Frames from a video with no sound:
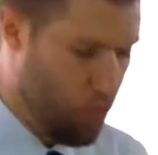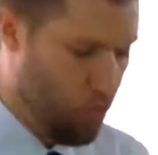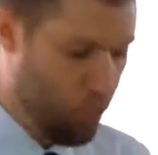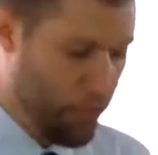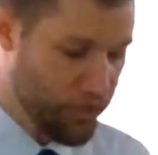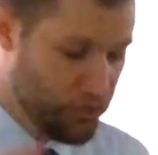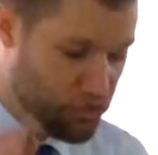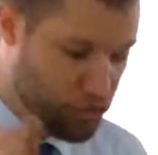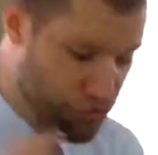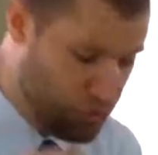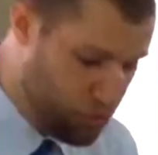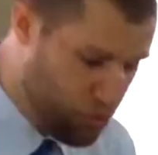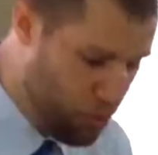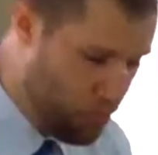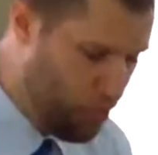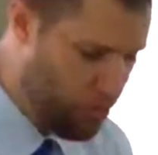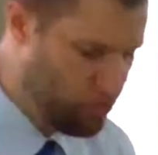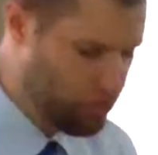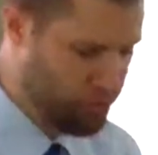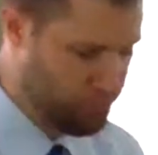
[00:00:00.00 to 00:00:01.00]
when
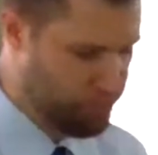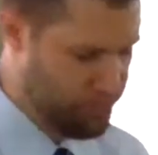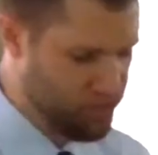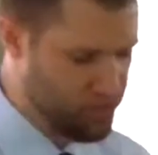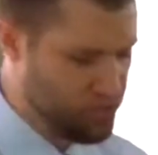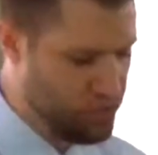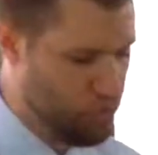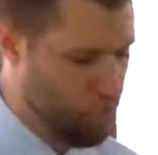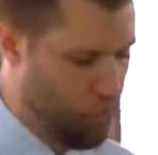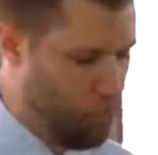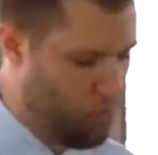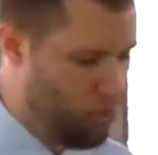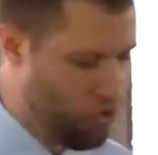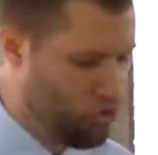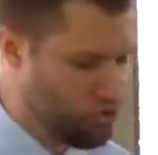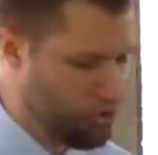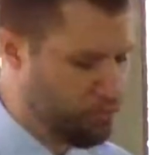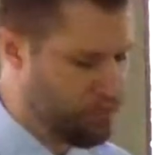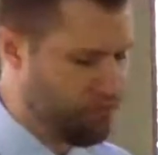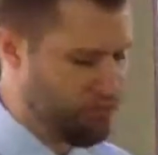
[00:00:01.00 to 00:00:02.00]
true worshipers will
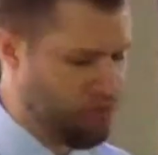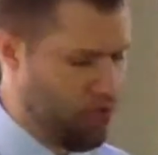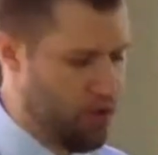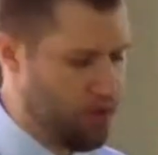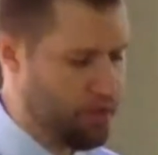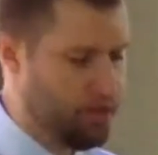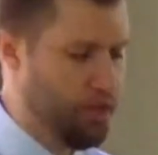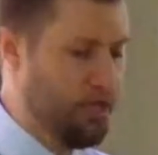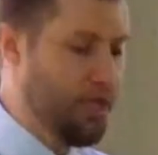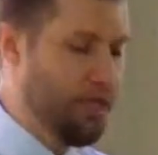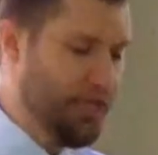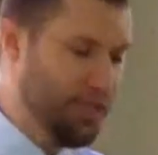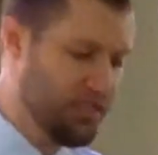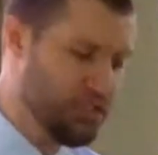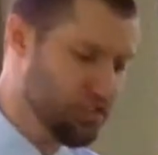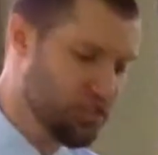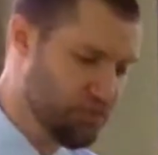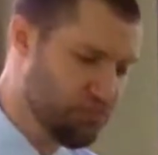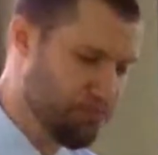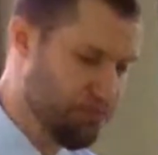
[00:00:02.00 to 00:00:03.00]
worship the Father
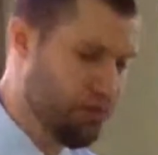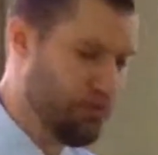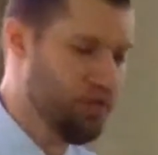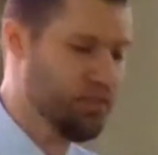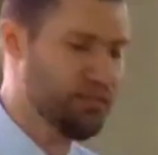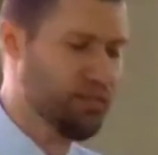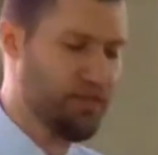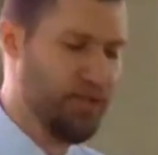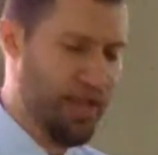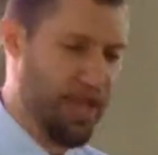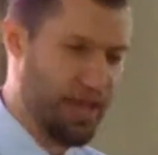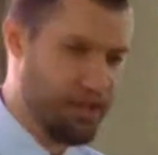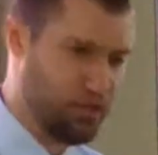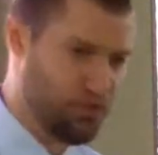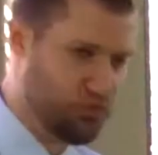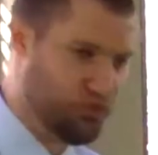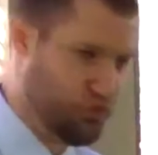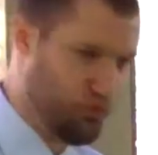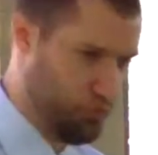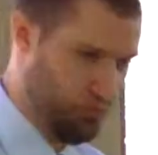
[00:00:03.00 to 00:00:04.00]
in spirit and
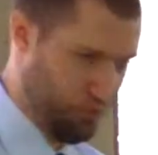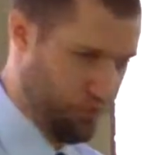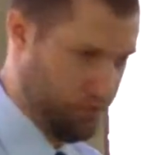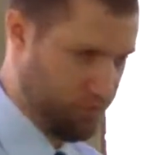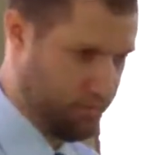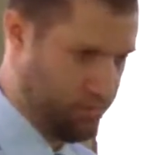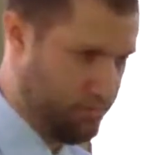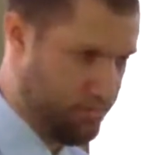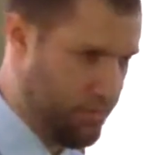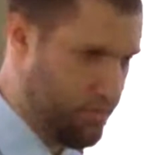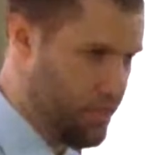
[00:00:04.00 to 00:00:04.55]
in truth.